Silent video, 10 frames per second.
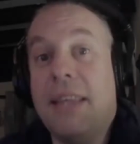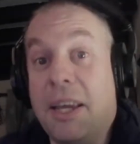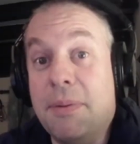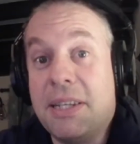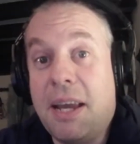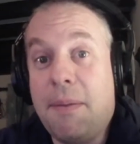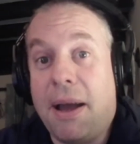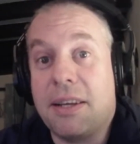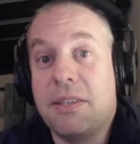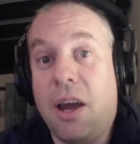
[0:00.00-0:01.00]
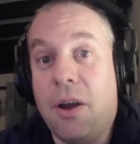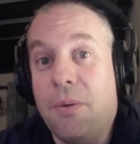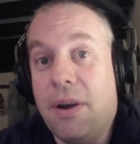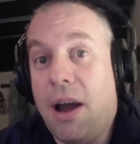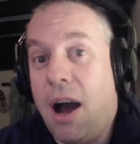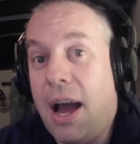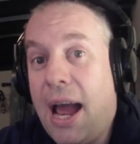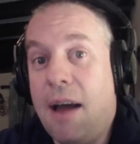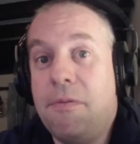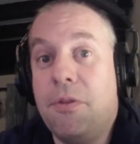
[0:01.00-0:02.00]
you, Mr. Kibak. So I
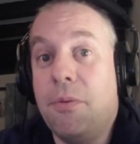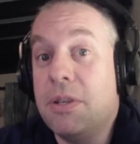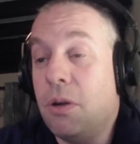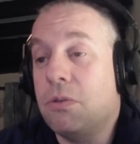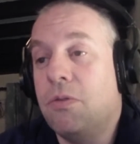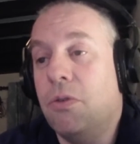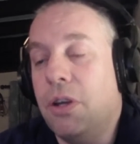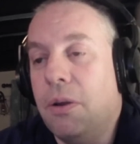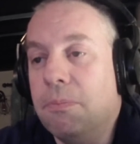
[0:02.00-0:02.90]
have the results for you.